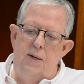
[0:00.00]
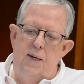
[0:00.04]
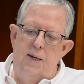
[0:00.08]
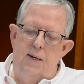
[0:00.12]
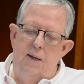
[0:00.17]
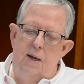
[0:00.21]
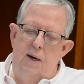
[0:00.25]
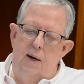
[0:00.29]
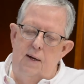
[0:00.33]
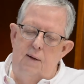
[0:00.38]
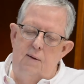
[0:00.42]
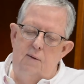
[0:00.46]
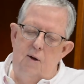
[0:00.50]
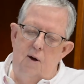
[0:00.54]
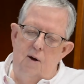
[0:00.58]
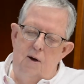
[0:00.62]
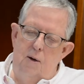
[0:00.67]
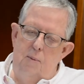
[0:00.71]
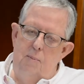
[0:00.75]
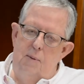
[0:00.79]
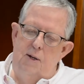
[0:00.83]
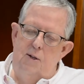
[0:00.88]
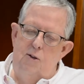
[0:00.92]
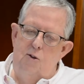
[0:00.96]
I
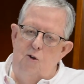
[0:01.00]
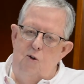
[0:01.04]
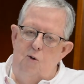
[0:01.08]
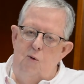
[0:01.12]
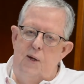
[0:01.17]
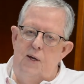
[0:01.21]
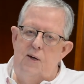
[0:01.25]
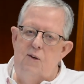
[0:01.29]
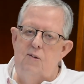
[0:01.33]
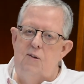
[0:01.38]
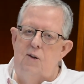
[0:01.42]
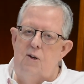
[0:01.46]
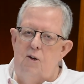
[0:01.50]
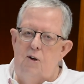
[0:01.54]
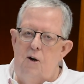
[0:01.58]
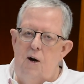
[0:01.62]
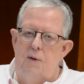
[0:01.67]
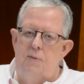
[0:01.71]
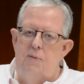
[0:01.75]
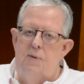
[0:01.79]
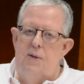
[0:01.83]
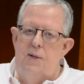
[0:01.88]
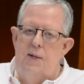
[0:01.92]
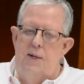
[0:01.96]
talked about the two nails in the
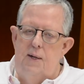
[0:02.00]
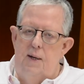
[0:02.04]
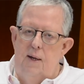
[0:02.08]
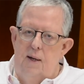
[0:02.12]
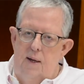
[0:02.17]
coffin